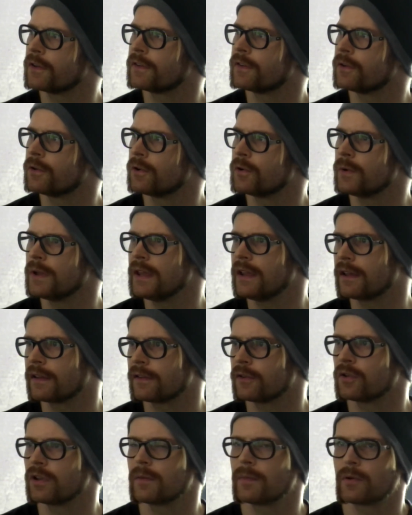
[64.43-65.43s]
So Loic has
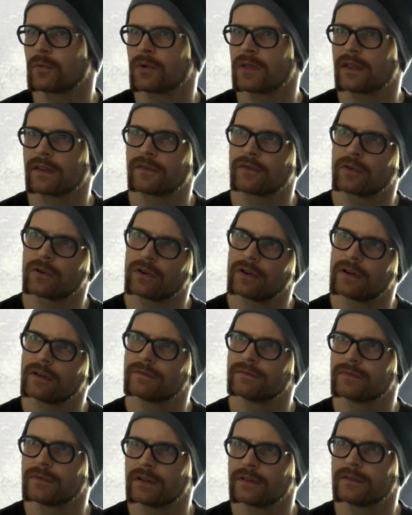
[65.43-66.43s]
only been with us for
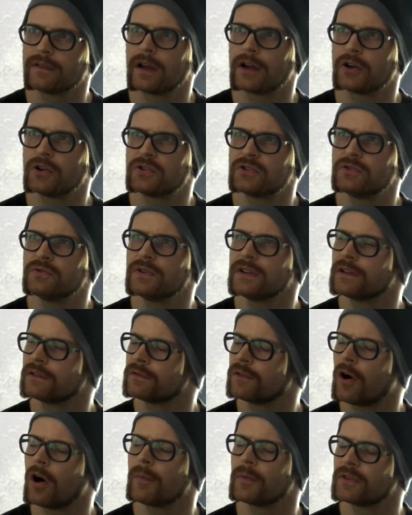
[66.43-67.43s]
a good
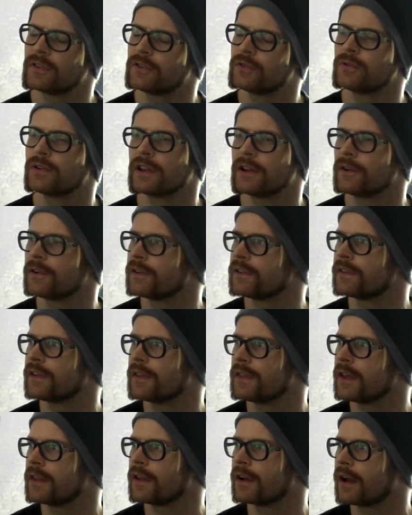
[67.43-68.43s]
almost 2 years,
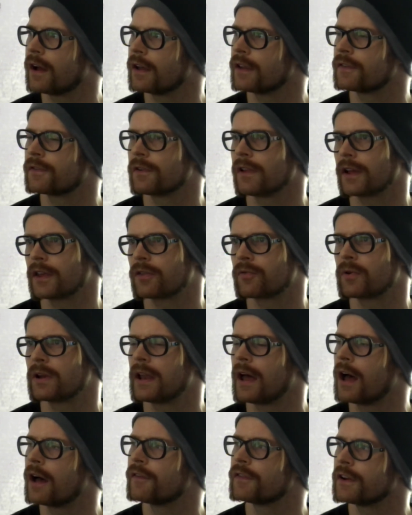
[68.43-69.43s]
and the other guys for like
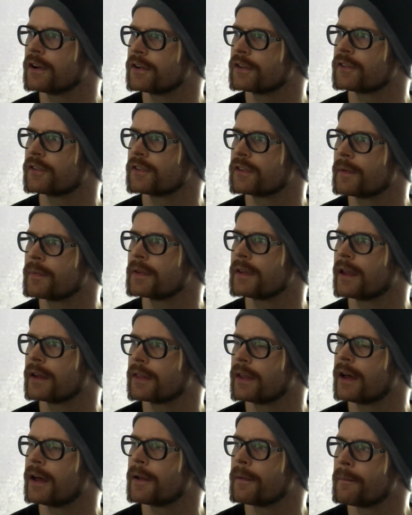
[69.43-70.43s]
3.5 years or something like that.